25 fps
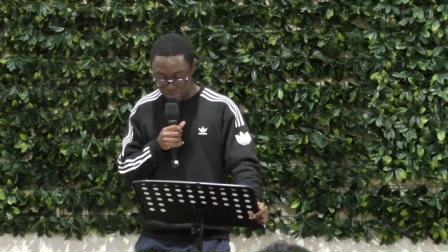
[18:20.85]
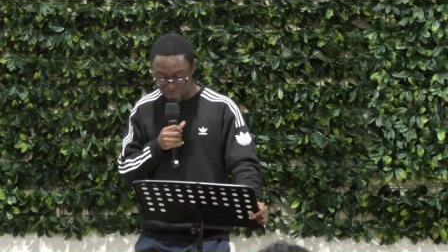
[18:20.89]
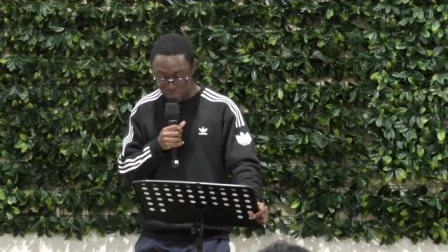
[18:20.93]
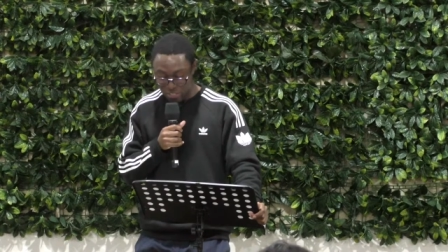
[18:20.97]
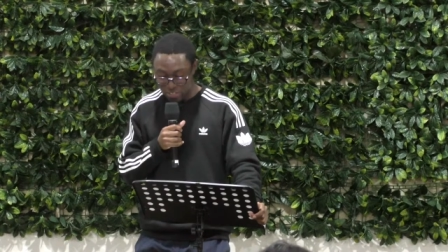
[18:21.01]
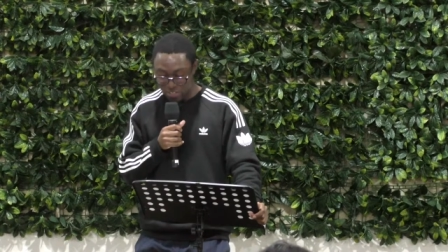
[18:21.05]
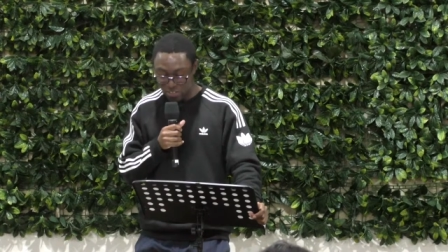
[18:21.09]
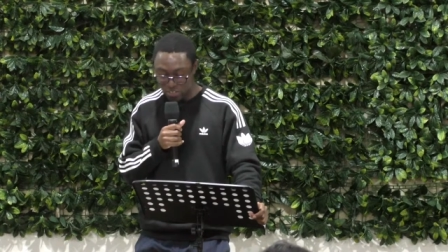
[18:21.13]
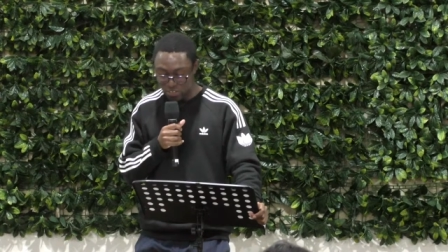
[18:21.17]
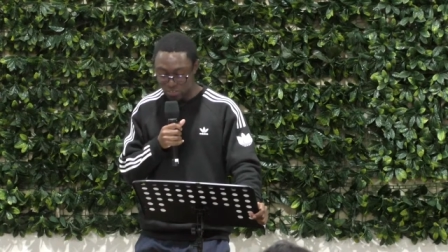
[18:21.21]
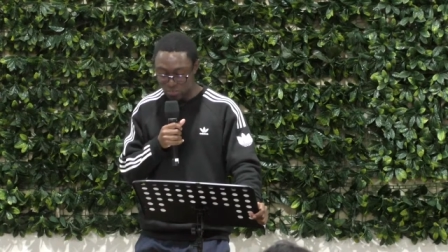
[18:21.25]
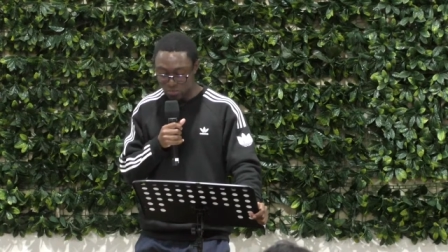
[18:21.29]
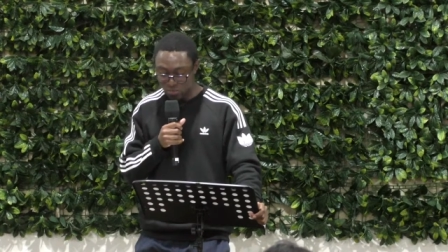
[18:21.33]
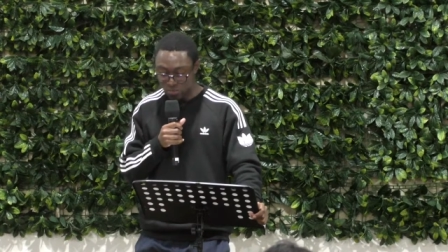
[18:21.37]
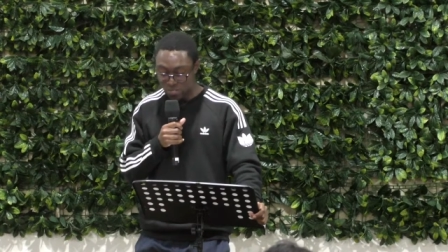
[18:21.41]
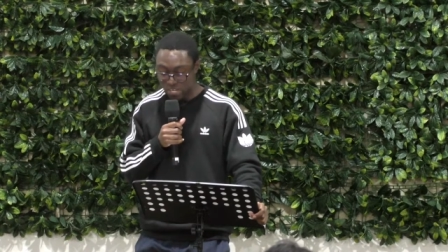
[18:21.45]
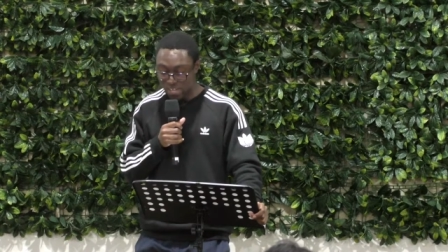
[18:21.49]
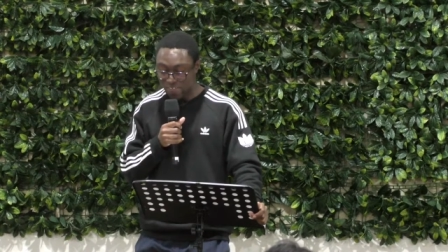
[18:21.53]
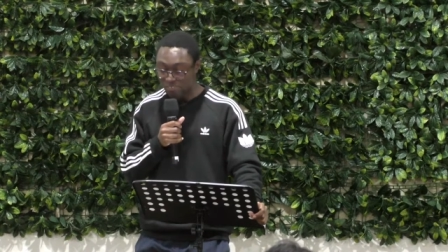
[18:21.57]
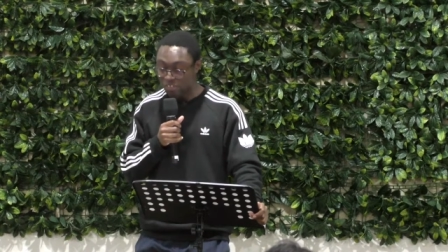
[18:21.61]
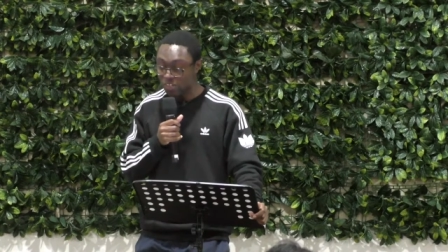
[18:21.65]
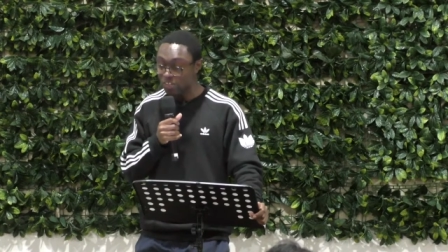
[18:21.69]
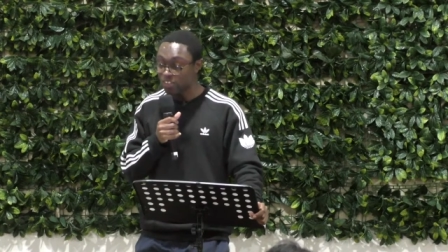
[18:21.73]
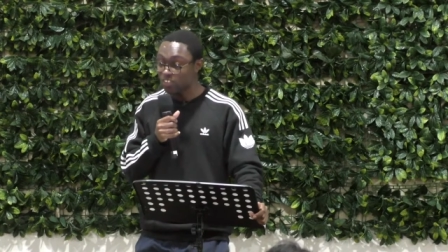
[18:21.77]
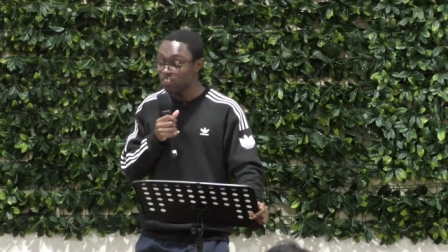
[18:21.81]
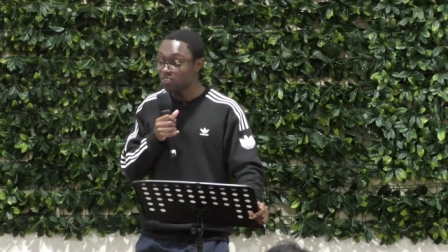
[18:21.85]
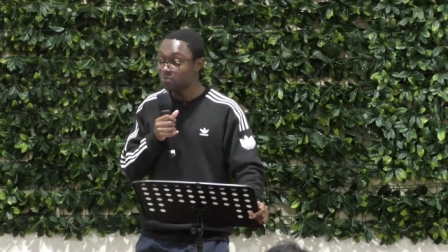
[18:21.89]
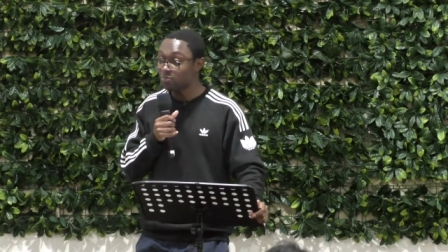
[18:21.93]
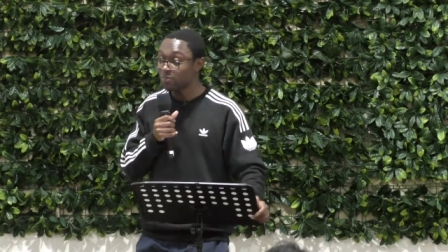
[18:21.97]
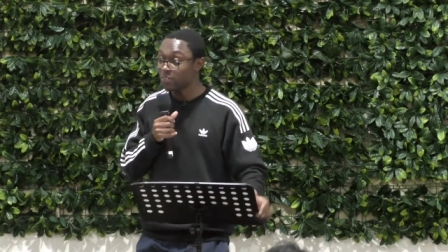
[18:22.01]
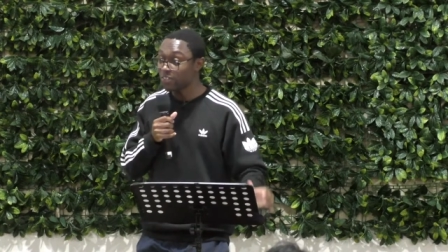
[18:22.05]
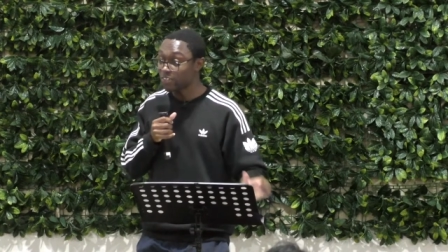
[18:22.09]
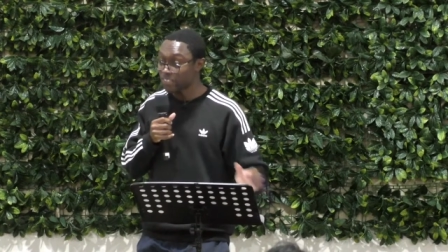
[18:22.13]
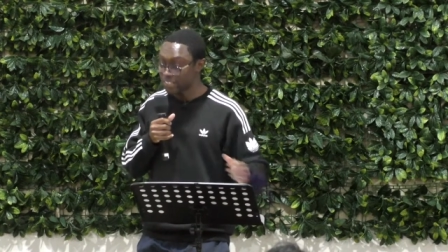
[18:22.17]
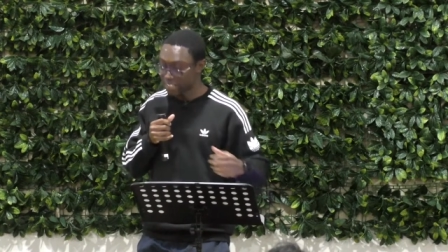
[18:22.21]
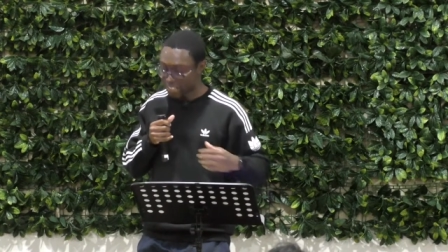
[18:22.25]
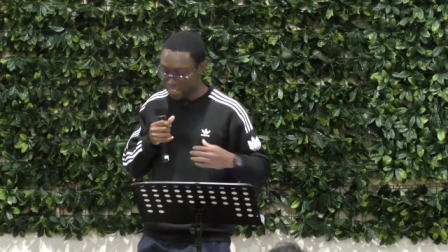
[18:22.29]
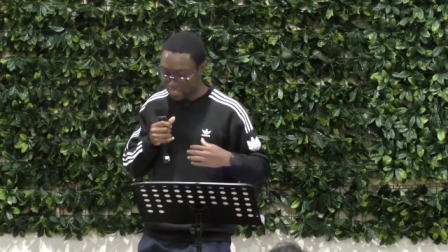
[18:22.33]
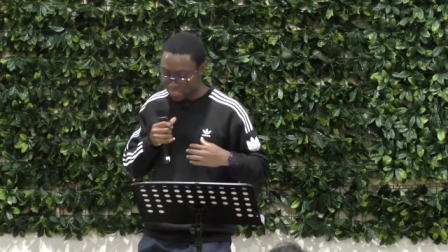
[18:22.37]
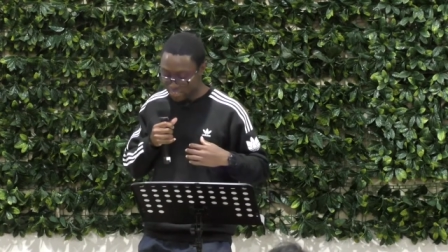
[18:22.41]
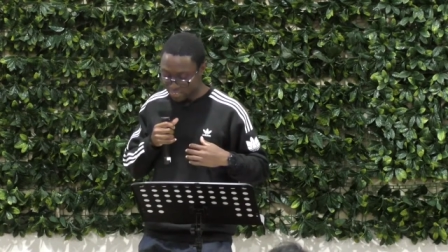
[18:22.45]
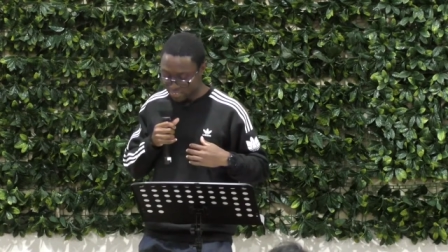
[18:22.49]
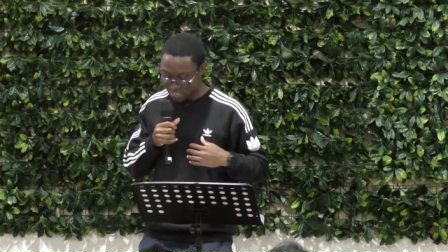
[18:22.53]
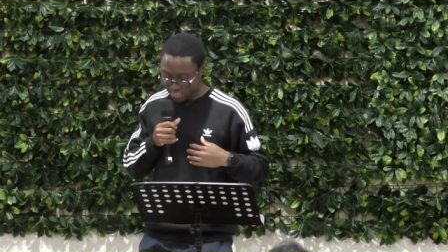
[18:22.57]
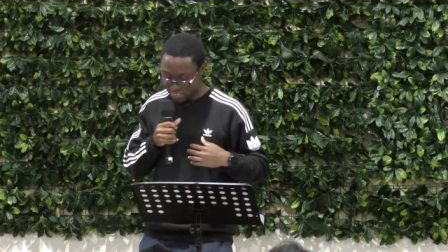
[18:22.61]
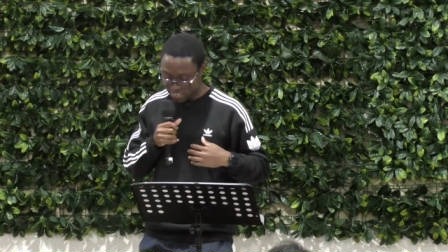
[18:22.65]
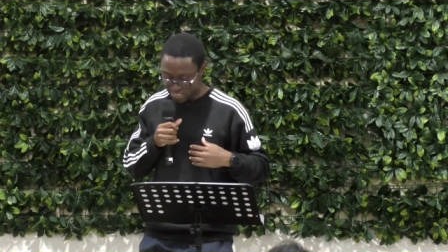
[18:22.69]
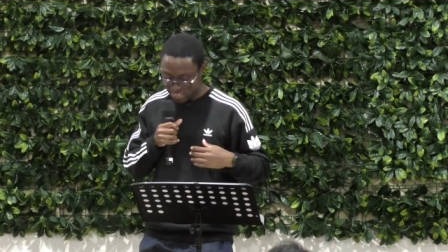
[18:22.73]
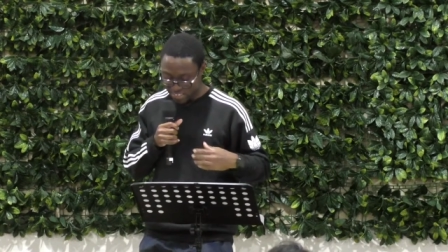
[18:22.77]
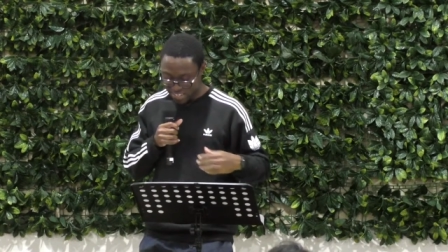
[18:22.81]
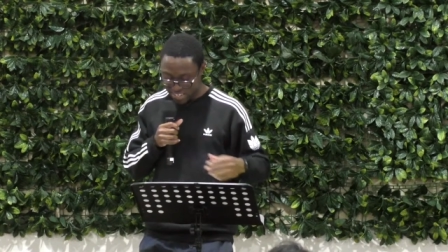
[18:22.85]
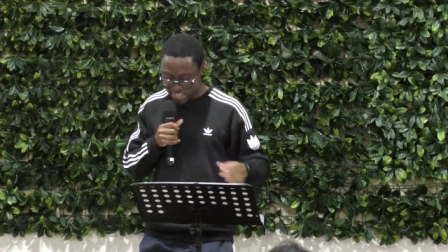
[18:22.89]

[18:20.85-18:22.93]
because we have God's Spirit in us.